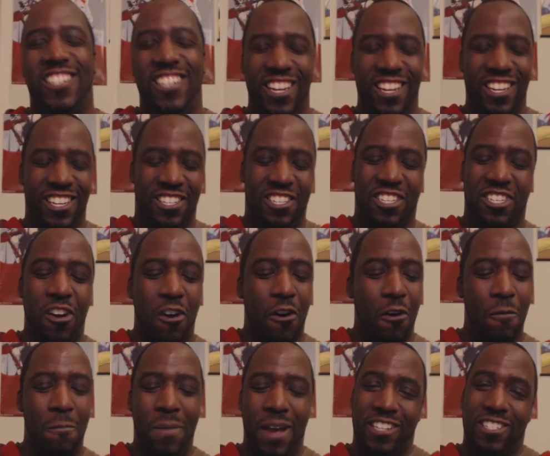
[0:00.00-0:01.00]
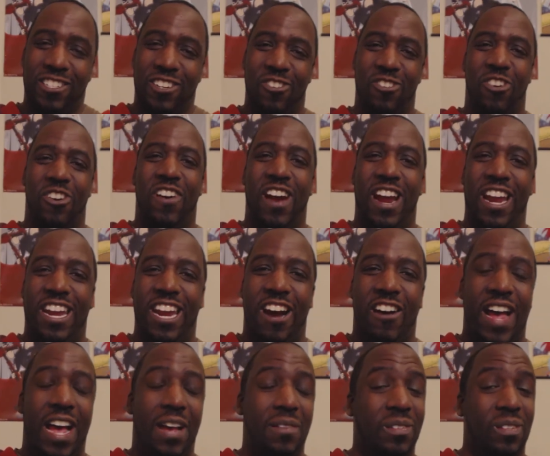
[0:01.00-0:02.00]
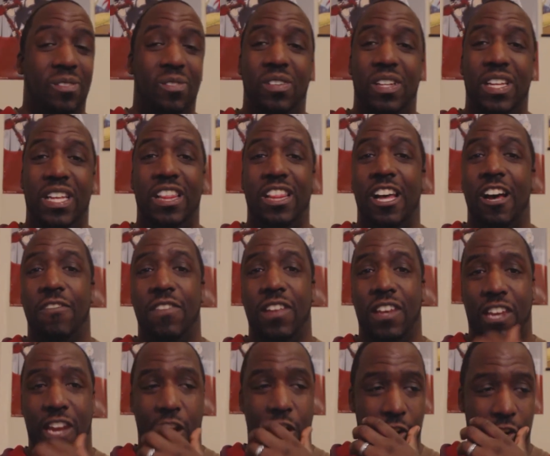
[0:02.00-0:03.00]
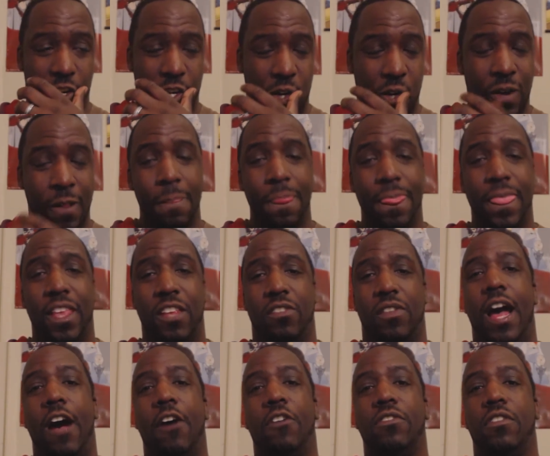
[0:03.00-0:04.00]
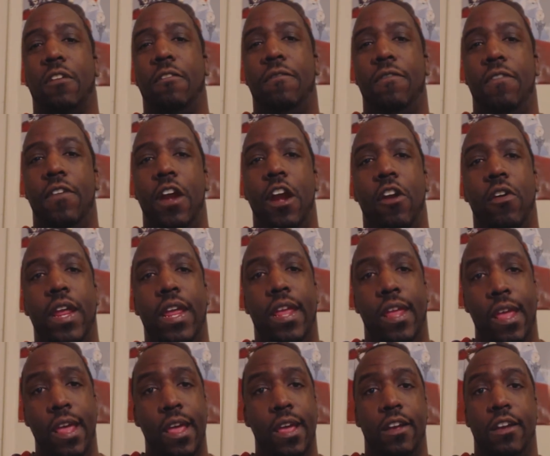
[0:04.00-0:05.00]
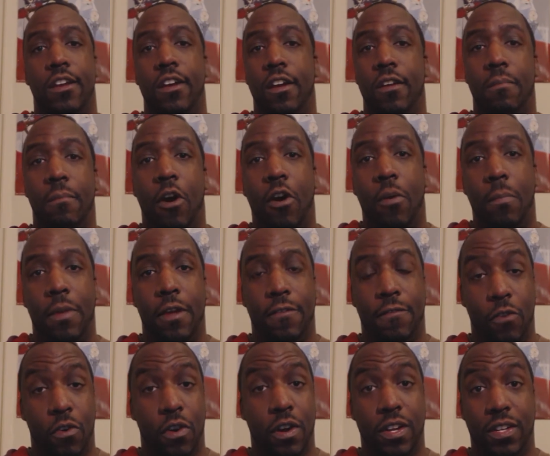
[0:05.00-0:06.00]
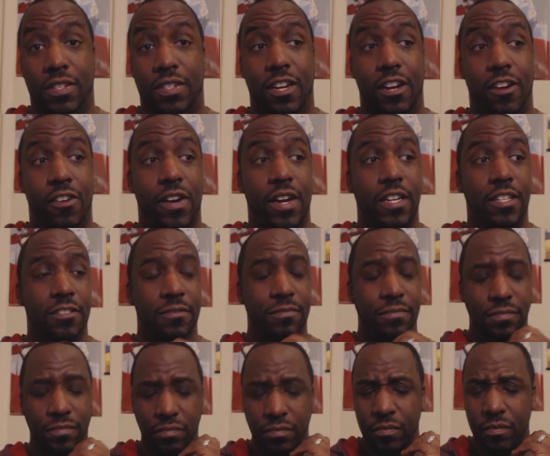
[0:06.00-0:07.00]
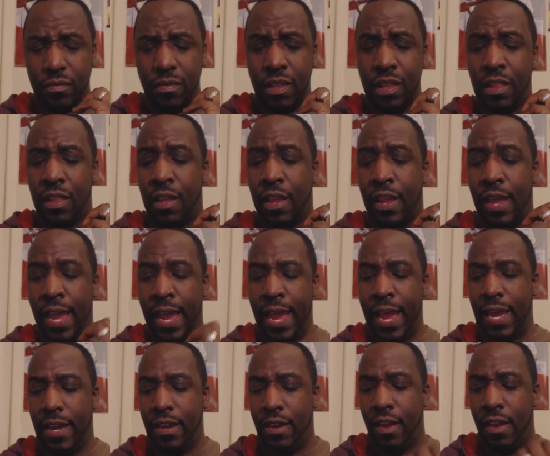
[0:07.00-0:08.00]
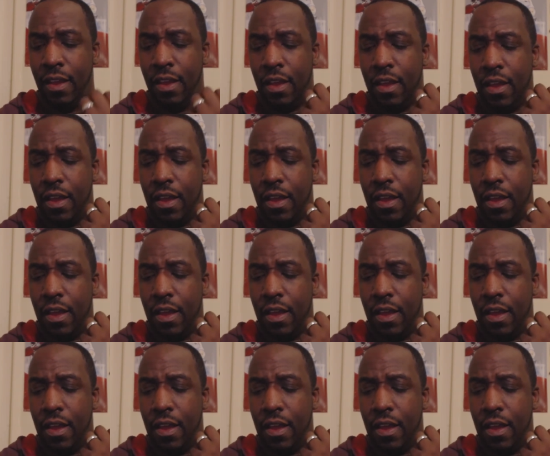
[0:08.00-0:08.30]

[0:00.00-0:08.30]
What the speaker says: She is so best girl right now. Absolutely love the character. So that was a very good moment for the series. And